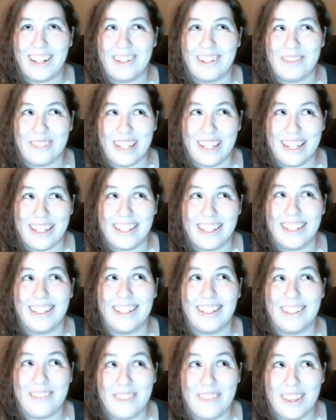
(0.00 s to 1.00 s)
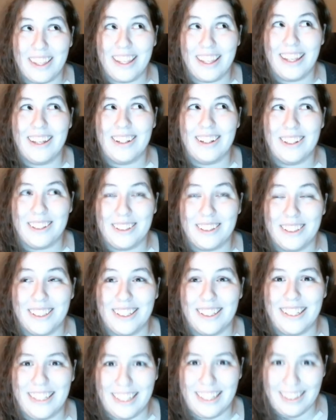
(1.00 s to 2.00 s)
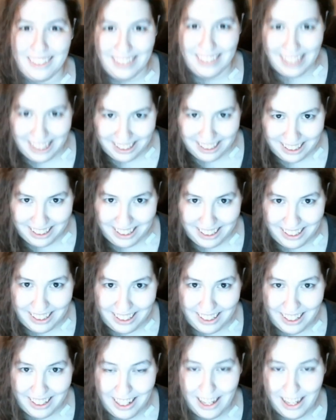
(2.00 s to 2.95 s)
I'm like, good luck.